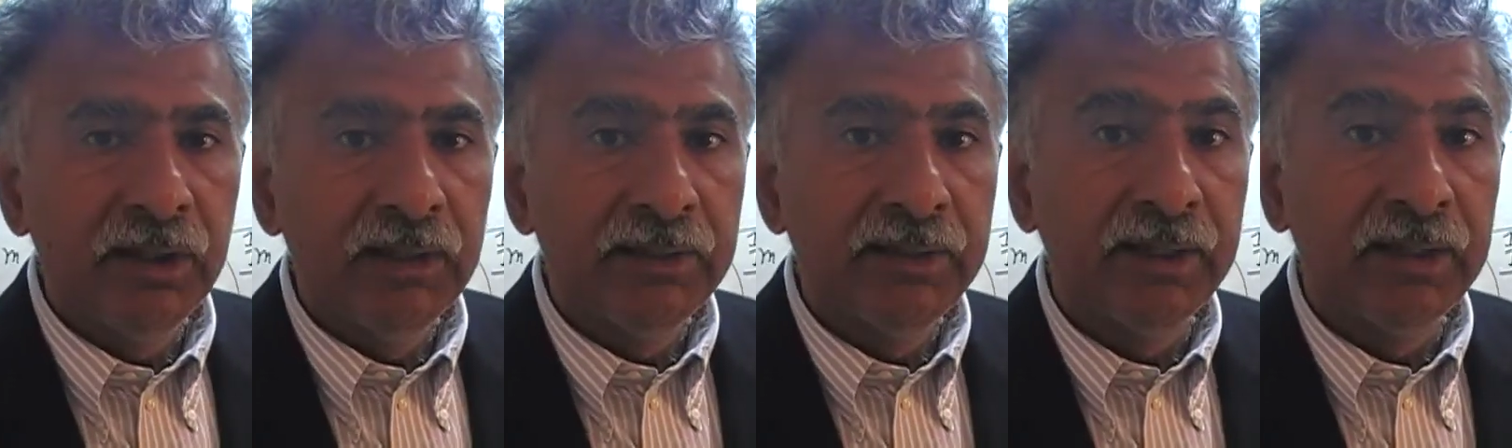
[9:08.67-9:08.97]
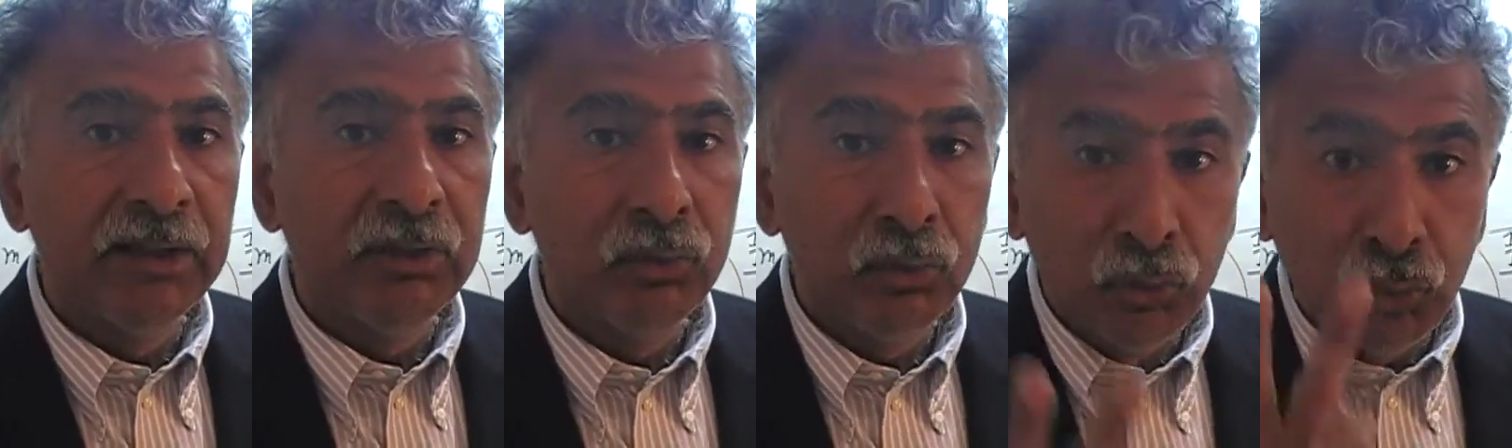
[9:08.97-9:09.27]

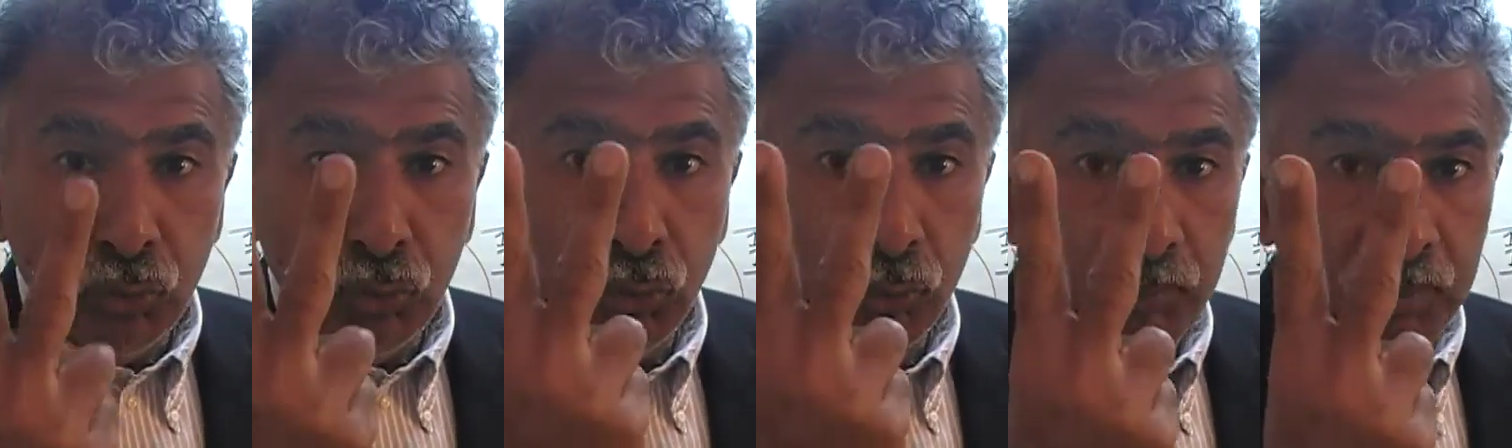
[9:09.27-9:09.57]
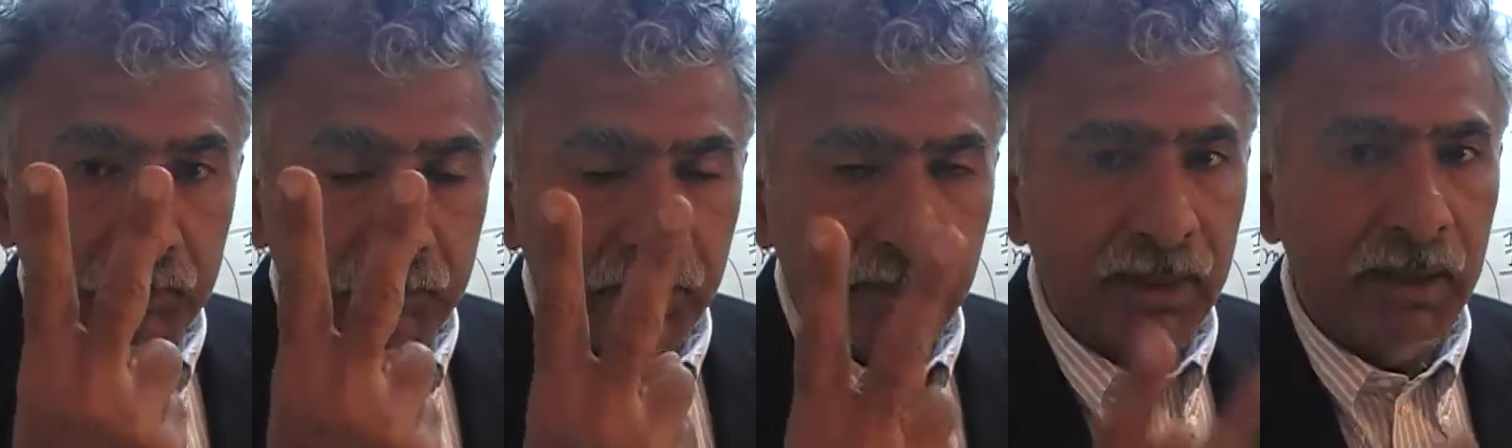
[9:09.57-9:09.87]
that 2
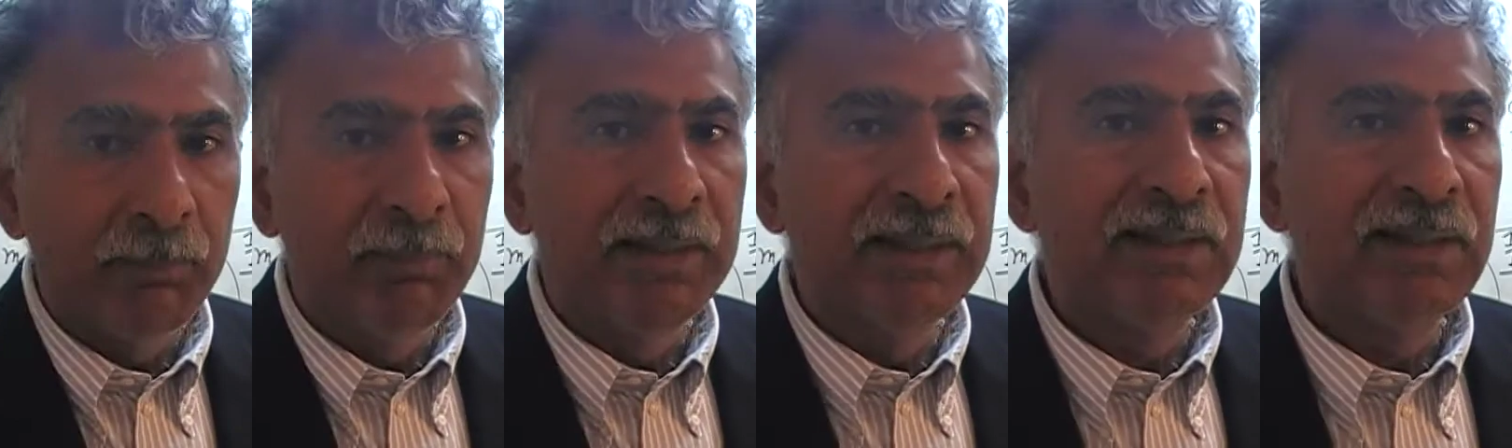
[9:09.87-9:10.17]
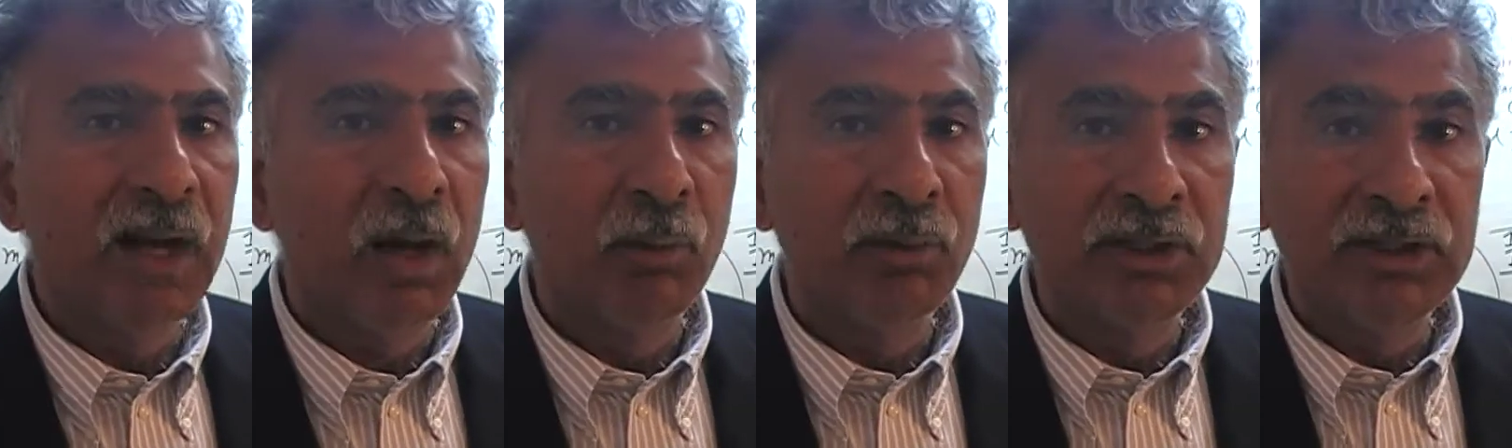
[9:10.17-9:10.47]
people are being
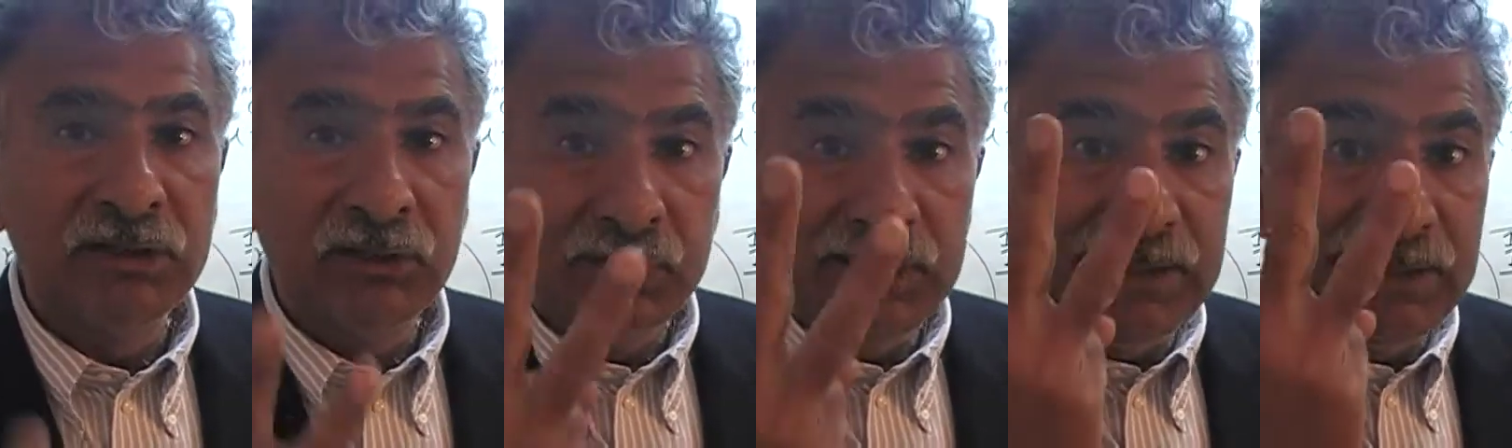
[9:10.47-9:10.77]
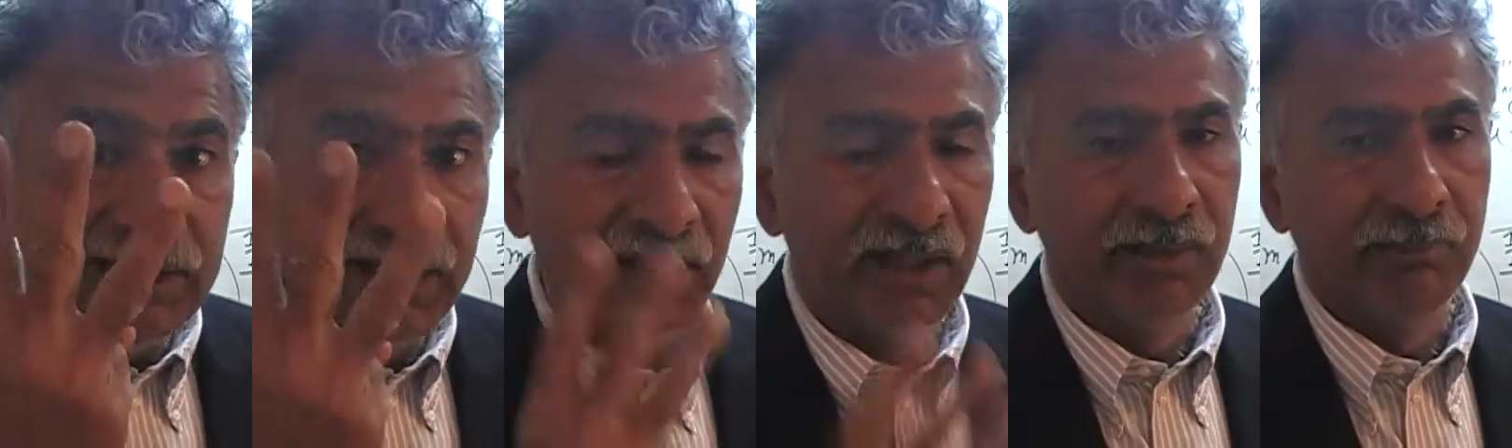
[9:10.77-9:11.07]
counted 3
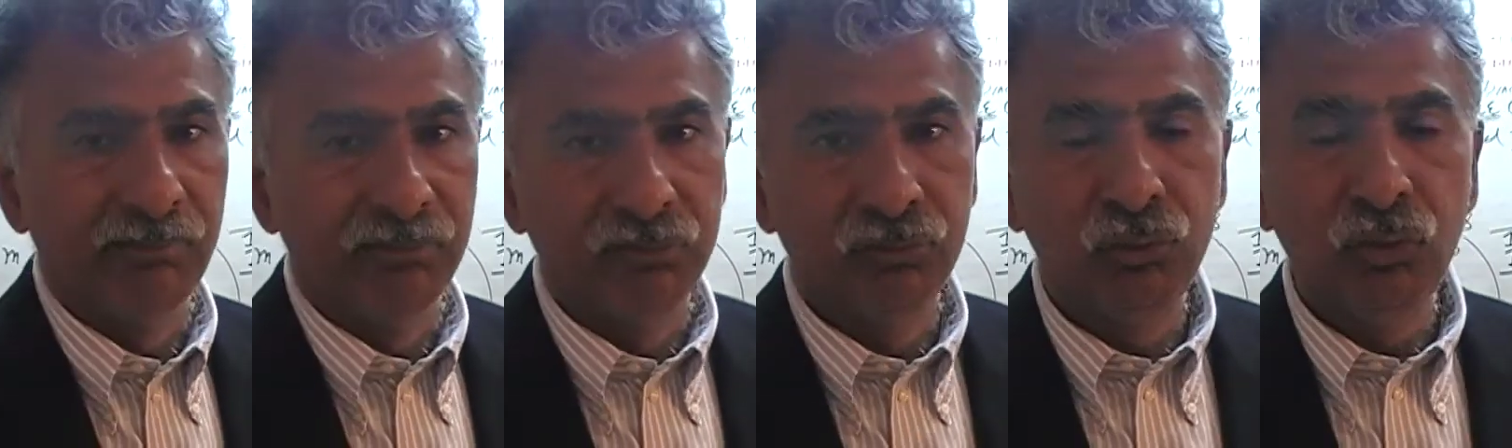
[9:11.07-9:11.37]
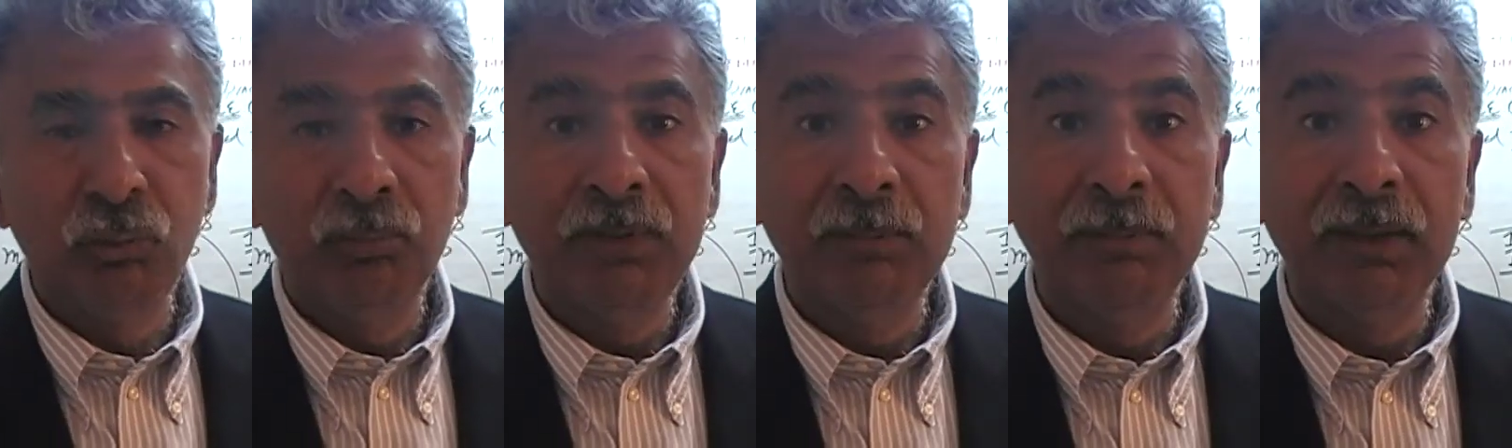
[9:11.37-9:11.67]
times.
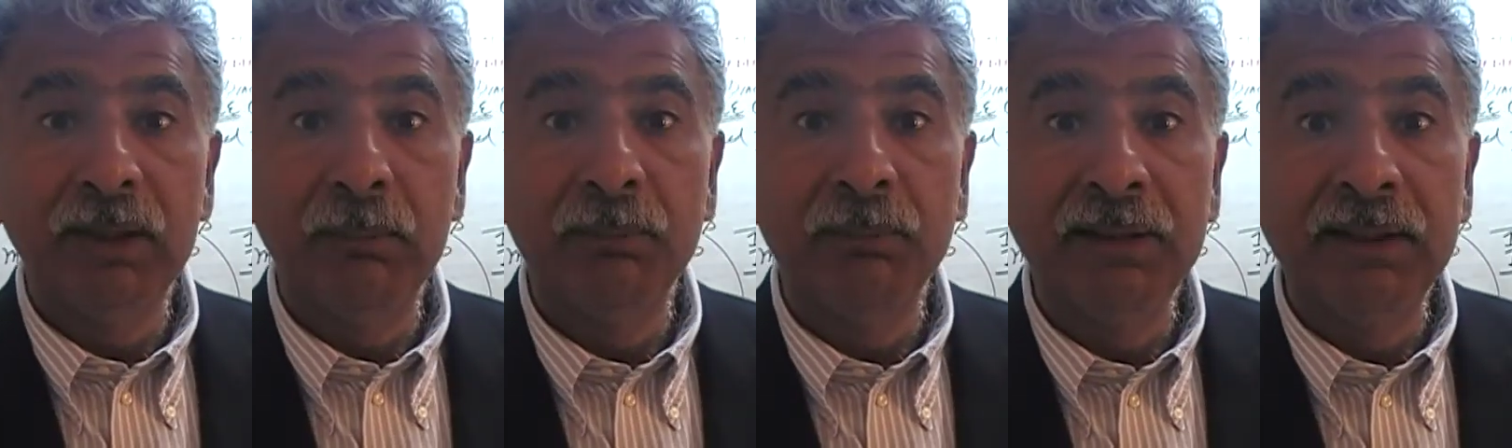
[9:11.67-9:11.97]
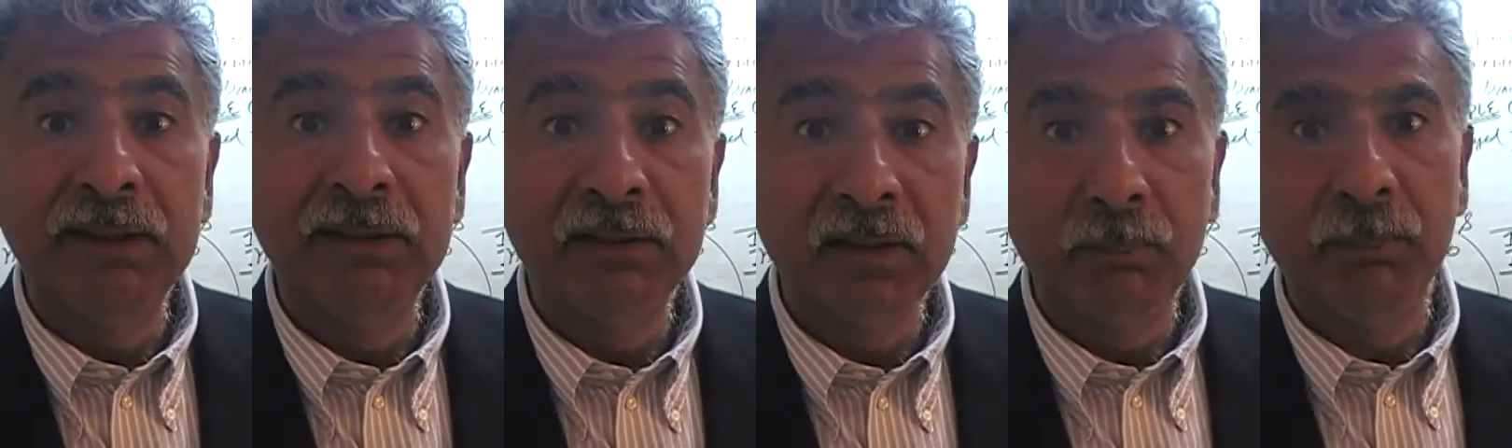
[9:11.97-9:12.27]
2 people are
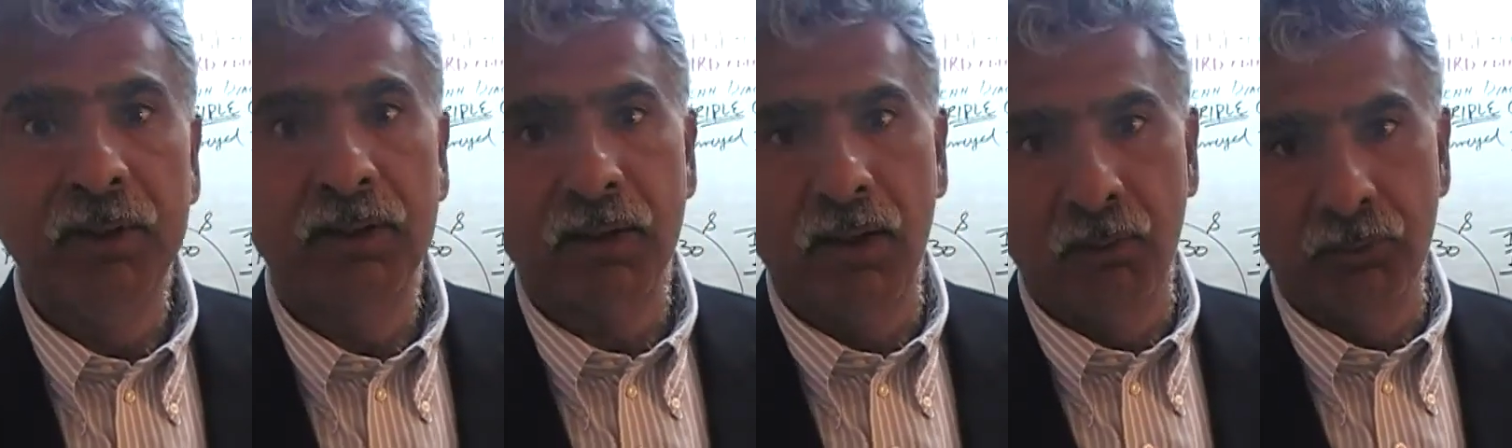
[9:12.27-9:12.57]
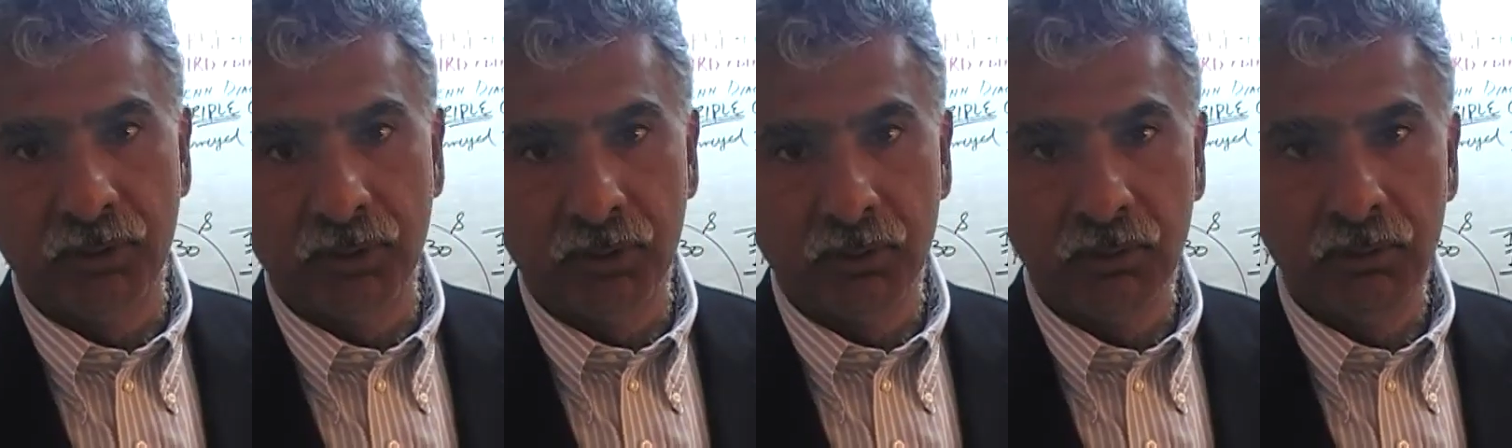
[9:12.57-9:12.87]
being triple
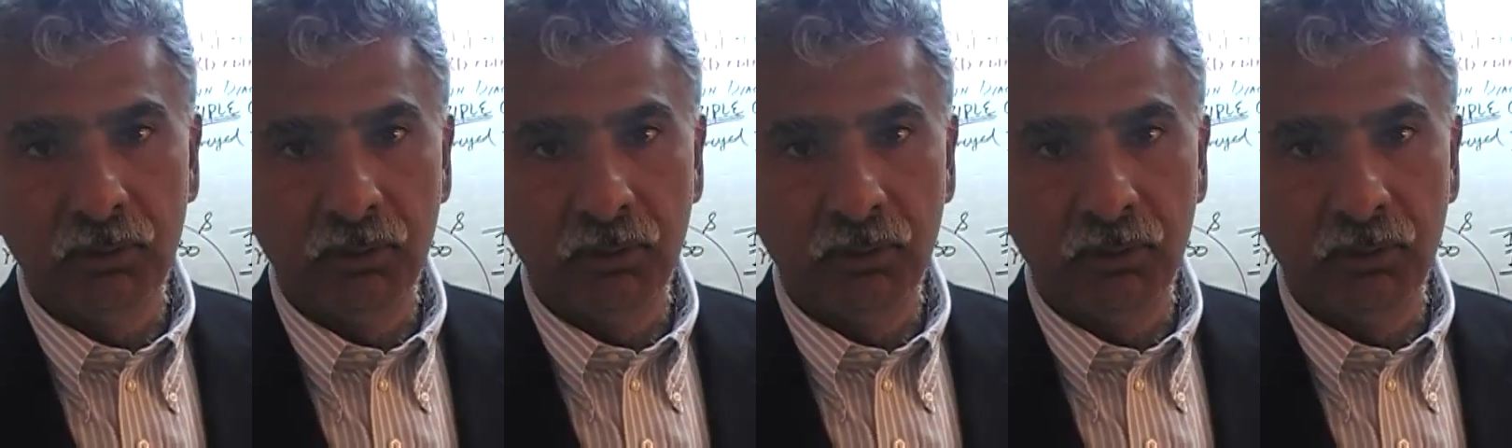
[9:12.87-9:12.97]
counted.